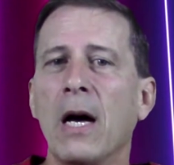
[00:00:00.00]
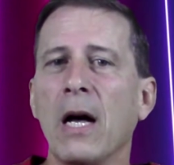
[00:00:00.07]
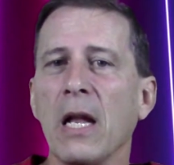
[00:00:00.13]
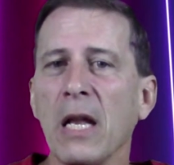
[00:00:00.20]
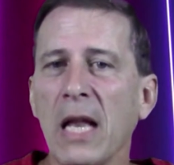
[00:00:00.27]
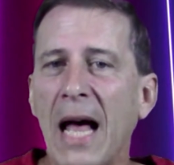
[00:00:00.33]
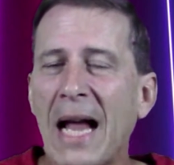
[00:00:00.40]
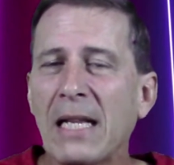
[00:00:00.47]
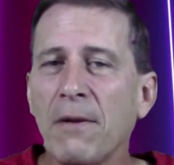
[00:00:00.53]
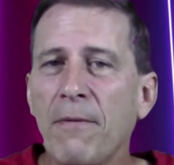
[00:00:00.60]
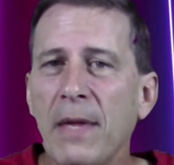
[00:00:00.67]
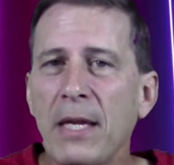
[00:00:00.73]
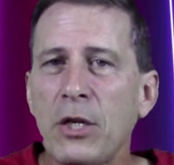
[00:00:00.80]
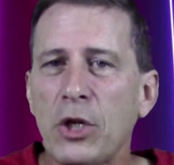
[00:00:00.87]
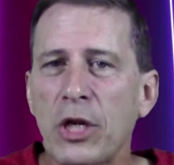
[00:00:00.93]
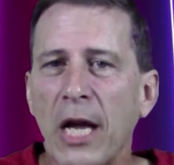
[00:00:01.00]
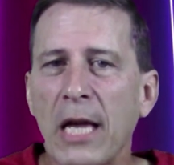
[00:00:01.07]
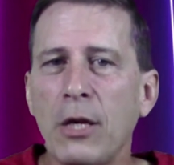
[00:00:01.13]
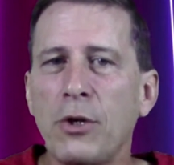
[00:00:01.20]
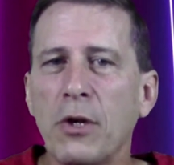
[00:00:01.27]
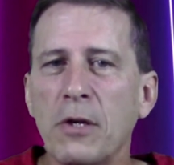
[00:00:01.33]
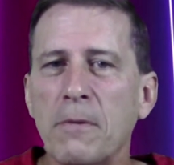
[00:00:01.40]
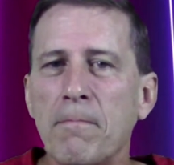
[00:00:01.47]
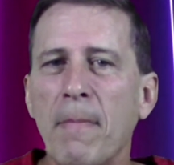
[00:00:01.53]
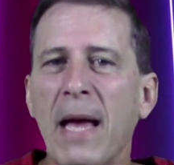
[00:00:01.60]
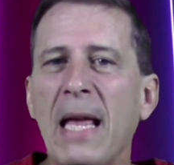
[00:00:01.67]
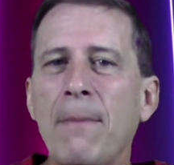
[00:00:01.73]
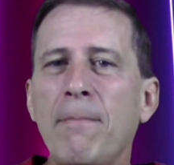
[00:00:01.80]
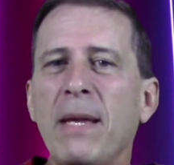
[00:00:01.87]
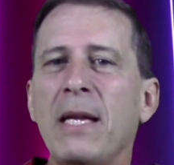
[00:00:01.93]
A lot of these changes
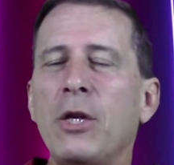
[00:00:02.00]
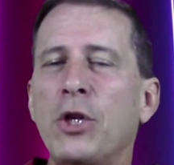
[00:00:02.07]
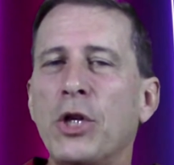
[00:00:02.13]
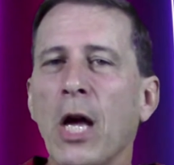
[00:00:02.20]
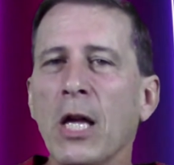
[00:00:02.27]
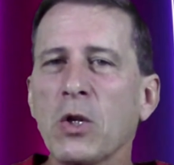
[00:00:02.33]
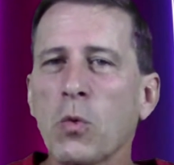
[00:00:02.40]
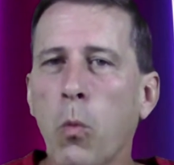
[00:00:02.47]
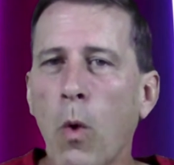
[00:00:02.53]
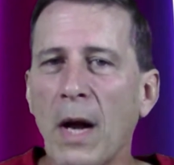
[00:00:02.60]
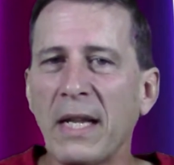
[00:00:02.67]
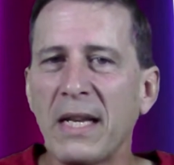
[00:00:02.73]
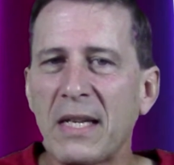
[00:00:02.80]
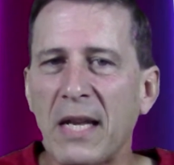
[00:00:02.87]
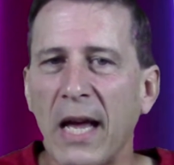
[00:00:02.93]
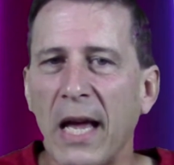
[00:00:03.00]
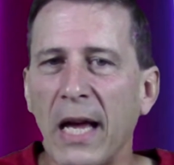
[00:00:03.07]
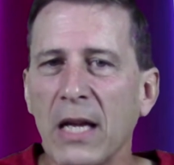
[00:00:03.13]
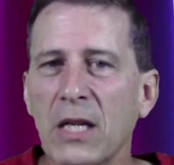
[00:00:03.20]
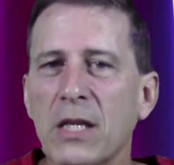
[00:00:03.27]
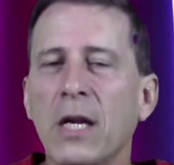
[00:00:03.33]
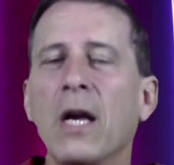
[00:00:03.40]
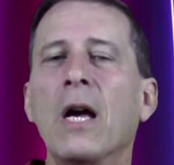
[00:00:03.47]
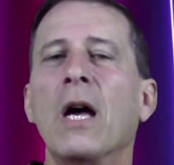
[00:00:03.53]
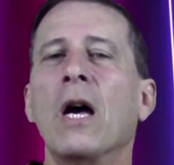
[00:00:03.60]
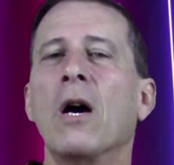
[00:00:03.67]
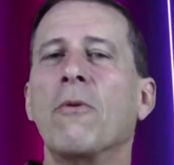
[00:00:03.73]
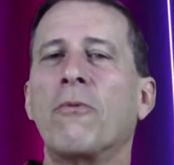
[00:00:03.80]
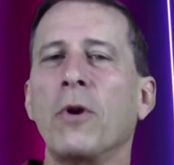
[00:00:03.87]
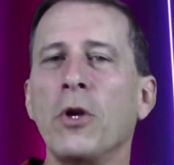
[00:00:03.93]
may be just what it takes
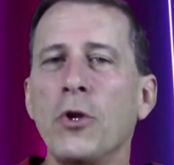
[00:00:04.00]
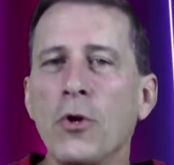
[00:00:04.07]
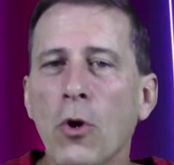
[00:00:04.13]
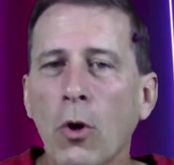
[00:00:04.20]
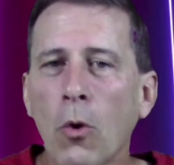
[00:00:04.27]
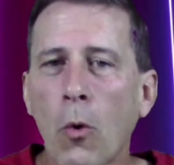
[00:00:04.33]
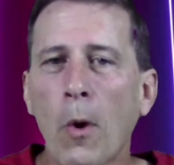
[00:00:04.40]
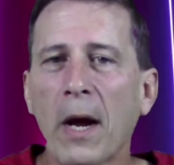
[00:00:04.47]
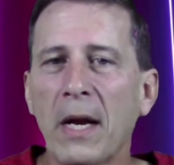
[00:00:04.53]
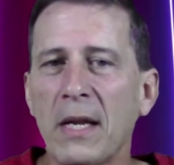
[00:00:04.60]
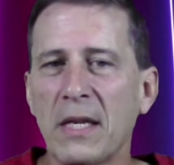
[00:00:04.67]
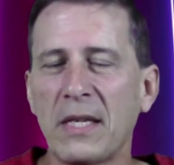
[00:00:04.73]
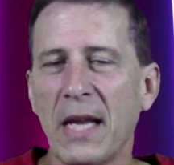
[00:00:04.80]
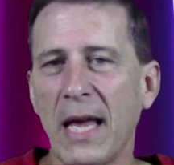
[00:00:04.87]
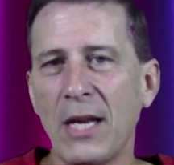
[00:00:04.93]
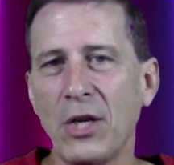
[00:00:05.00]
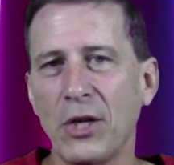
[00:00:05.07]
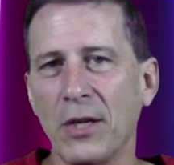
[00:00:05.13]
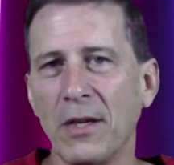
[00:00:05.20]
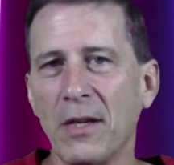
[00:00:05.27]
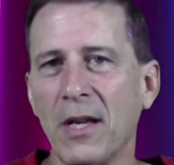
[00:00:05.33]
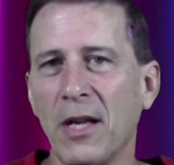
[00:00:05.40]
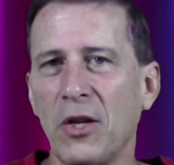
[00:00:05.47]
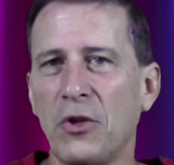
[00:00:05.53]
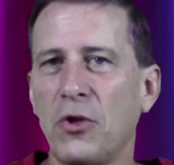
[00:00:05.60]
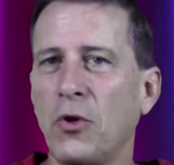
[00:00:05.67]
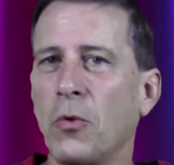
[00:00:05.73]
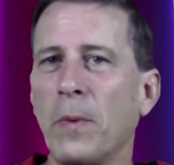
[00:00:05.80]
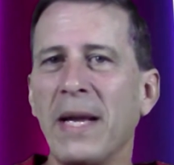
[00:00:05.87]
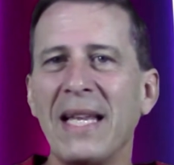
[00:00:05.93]
for your organization
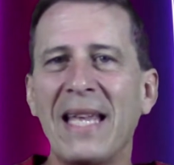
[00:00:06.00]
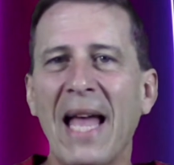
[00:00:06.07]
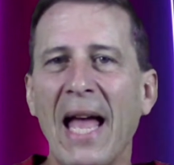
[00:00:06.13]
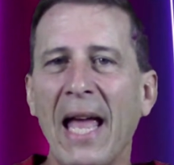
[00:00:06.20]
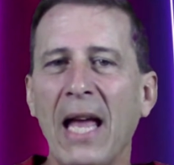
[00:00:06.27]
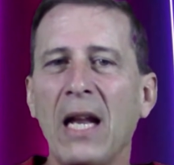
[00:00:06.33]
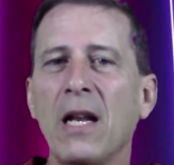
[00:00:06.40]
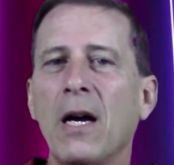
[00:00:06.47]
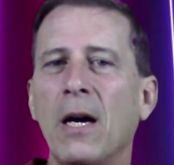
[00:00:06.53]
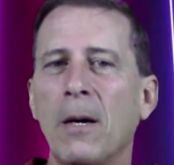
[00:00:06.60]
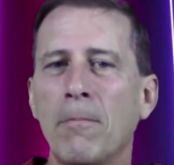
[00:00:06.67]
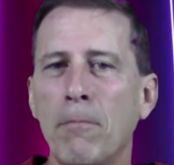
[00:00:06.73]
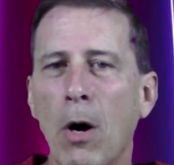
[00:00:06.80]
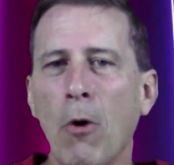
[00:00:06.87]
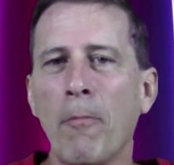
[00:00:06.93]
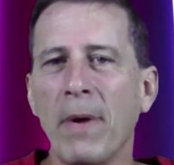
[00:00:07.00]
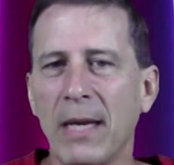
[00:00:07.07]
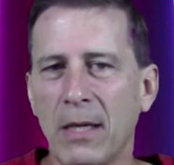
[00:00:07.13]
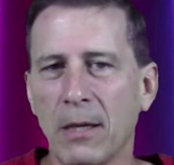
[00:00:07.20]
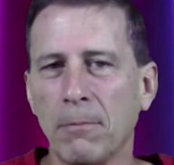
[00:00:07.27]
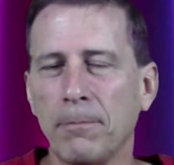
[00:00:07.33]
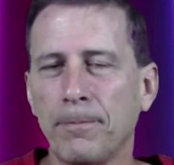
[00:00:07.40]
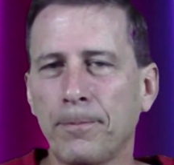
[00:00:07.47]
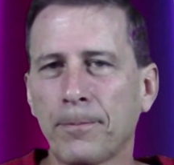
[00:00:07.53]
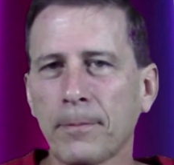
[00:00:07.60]
to regain momentum.